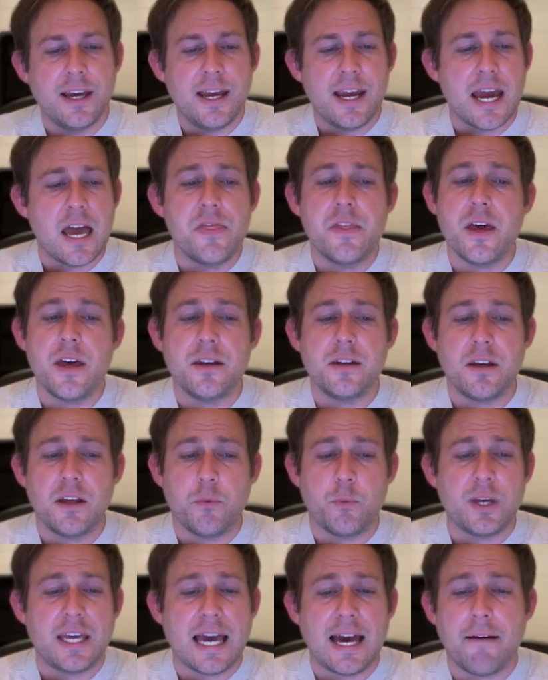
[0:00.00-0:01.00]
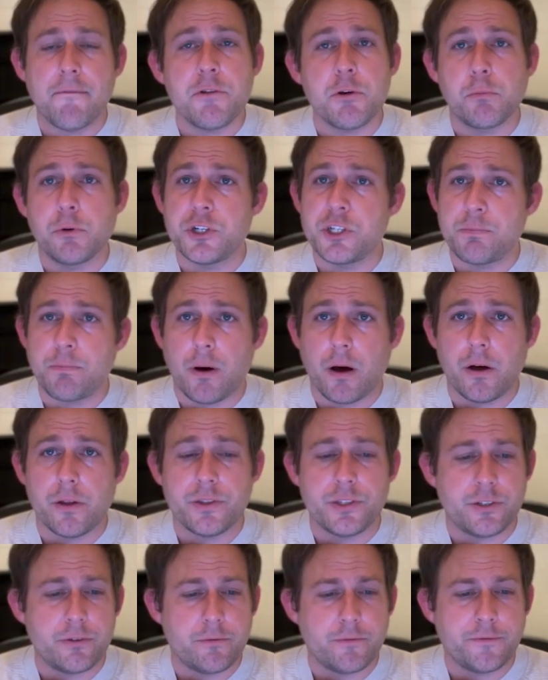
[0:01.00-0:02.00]
And then we have the
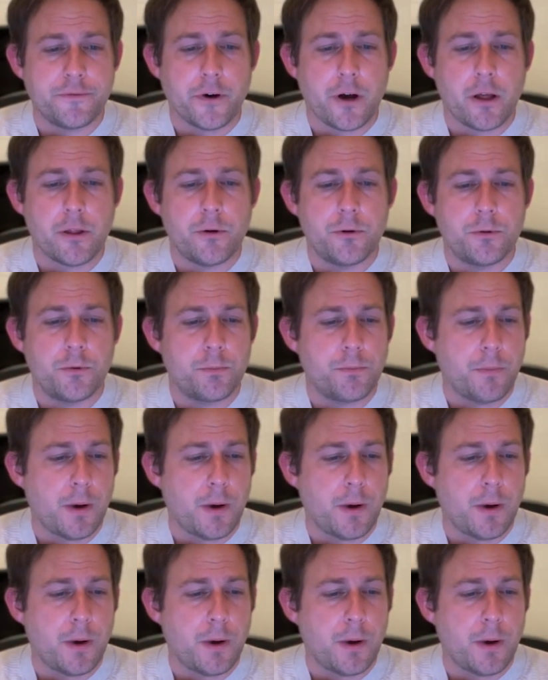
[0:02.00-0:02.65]
response followed